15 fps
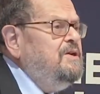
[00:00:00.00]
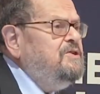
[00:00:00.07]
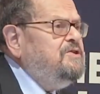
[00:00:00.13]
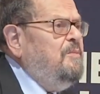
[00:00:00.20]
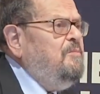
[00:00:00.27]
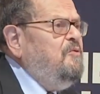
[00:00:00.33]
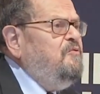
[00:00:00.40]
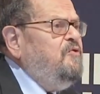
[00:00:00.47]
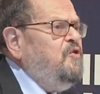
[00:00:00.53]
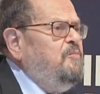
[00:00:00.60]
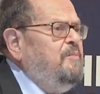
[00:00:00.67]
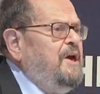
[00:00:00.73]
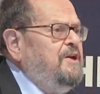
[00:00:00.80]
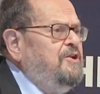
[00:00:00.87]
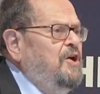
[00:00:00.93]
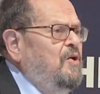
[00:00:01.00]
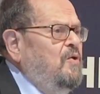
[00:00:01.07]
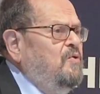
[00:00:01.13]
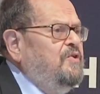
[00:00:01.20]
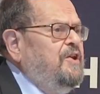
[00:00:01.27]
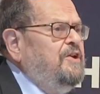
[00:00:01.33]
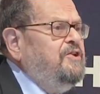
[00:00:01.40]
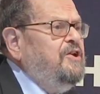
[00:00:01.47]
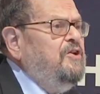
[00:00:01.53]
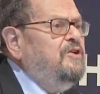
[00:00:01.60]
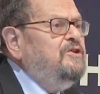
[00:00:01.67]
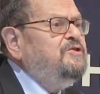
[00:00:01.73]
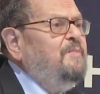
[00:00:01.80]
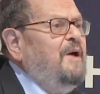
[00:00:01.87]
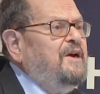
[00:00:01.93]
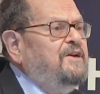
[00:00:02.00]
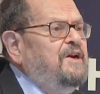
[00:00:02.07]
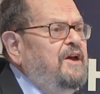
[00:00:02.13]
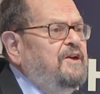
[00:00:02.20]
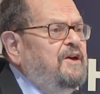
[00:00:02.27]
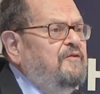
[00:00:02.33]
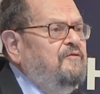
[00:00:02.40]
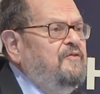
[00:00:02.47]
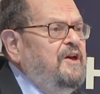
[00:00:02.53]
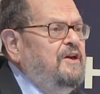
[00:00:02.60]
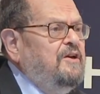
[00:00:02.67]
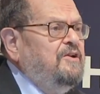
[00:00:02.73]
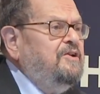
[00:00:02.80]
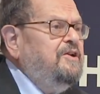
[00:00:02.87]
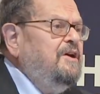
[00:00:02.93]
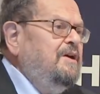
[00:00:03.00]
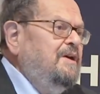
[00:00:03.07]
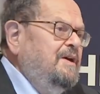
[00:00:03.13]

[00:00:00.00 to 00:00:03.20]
Some of you may know that the Earth's magnetic field